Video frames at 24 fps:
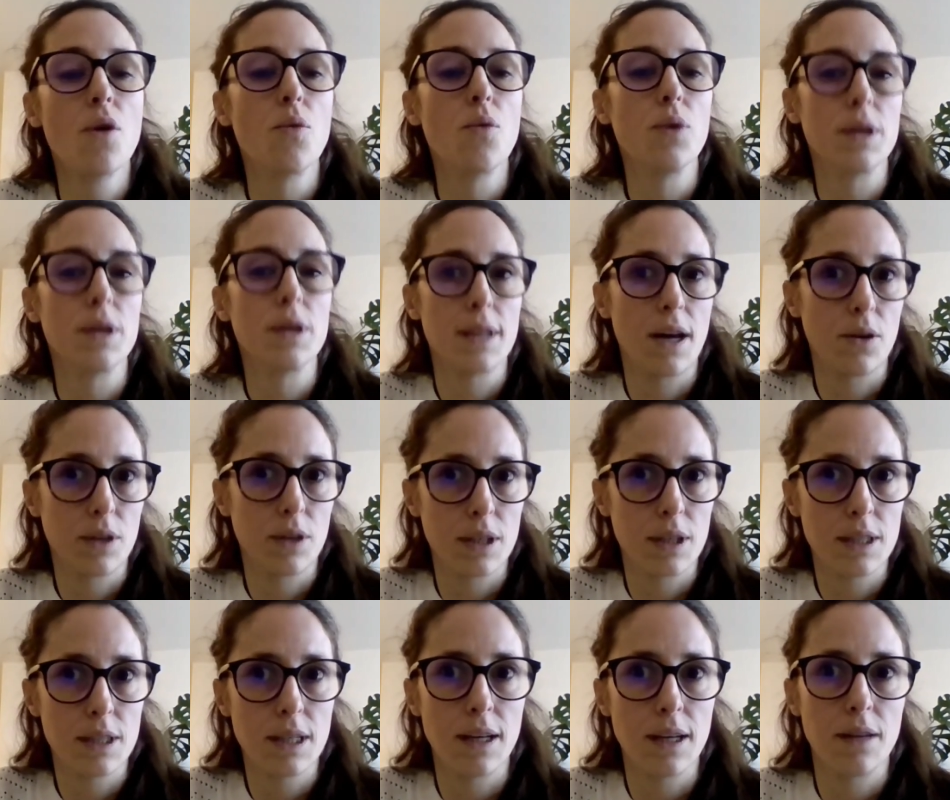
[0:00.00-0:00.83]
without,
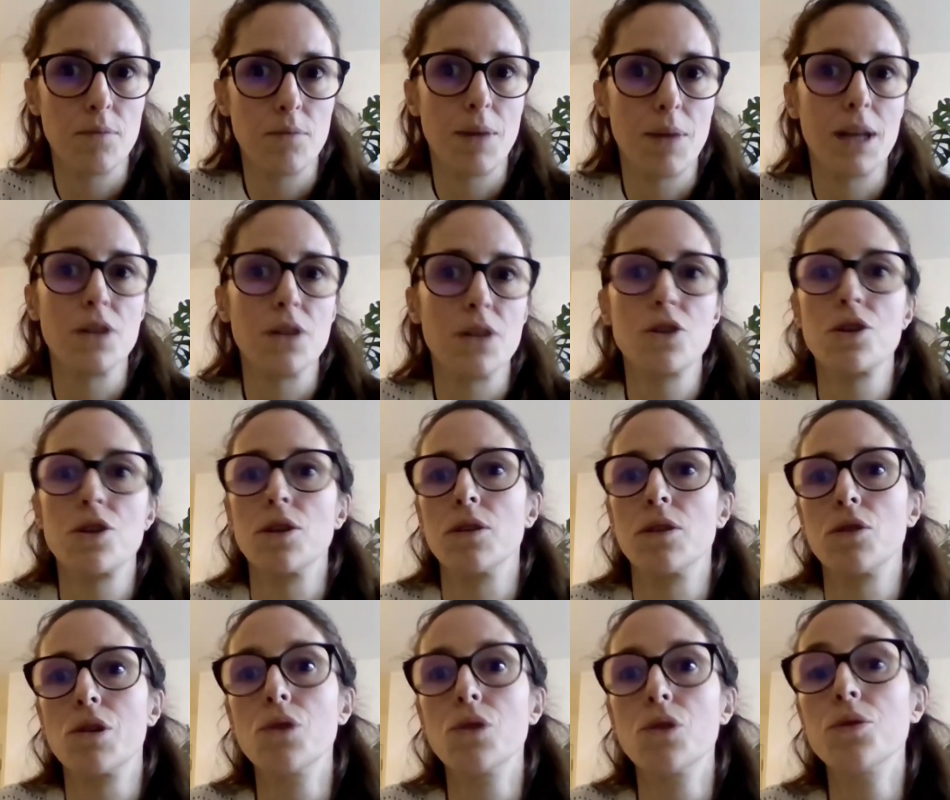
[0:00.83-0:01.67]
as Ian
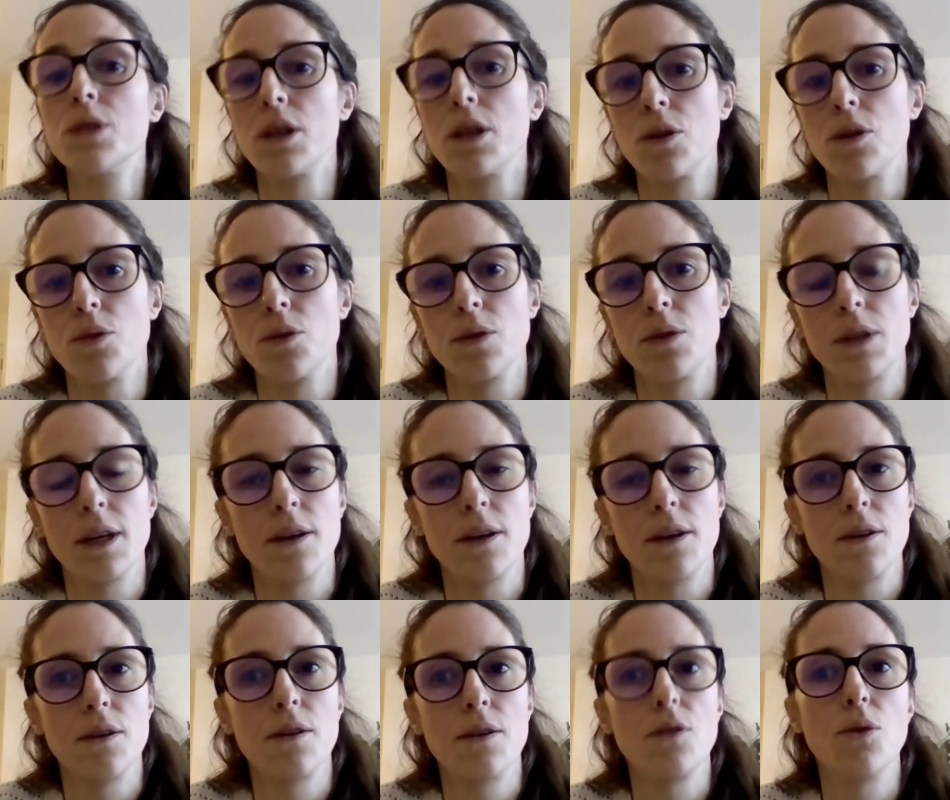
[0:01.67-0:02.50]
mentioned, losing all
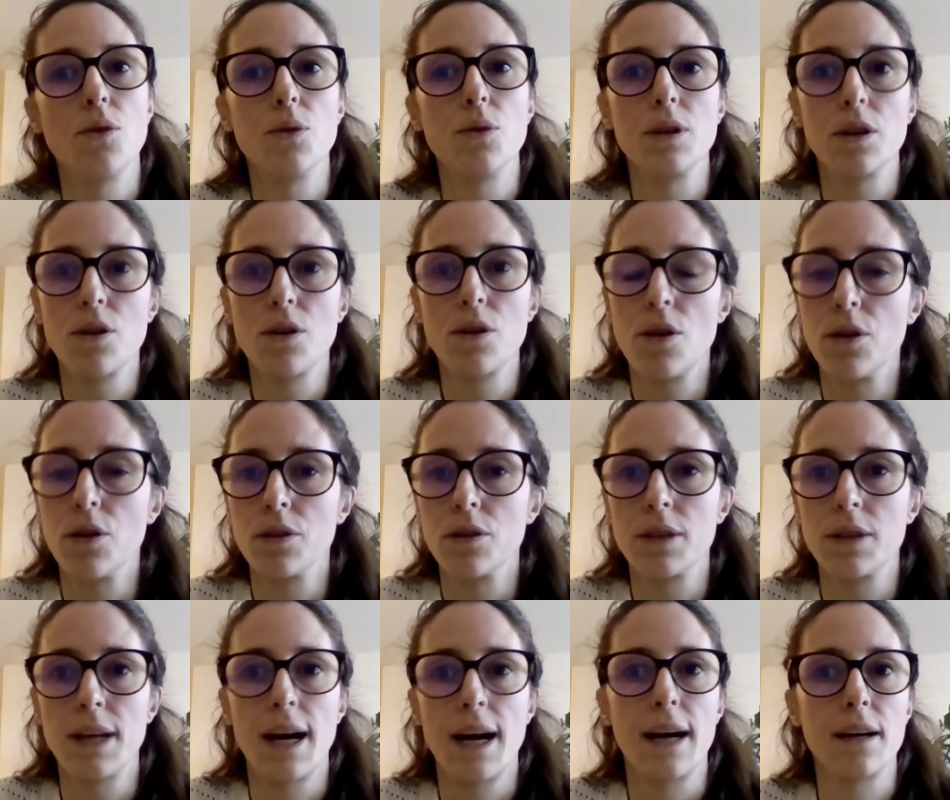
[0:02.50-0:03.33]
their
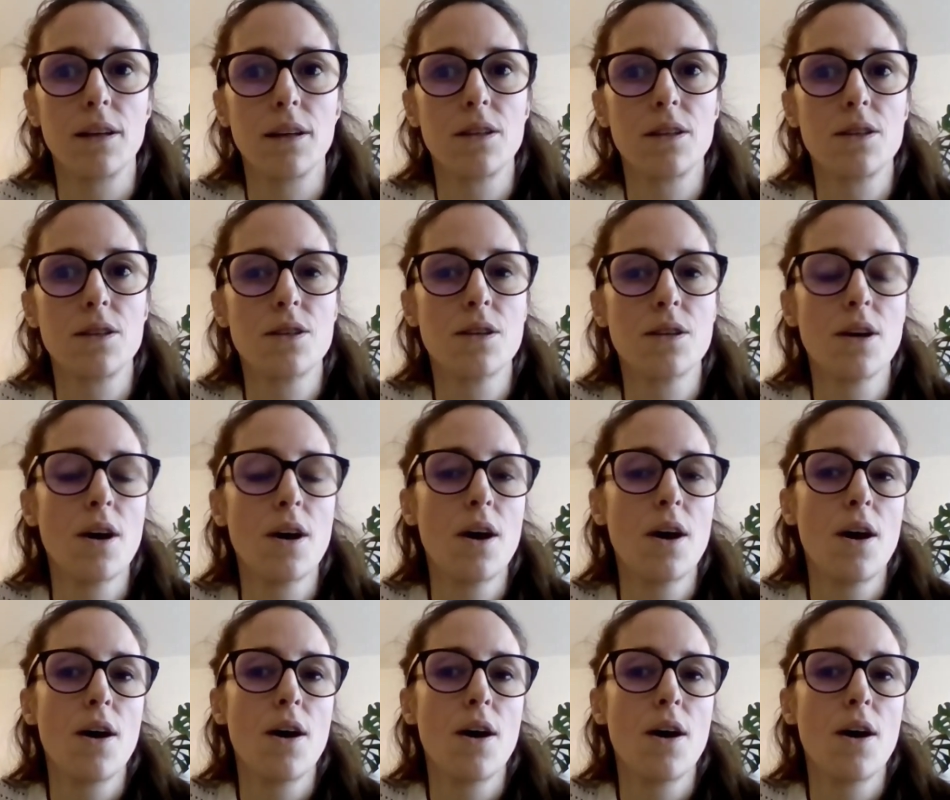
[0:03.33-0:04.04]
contacts.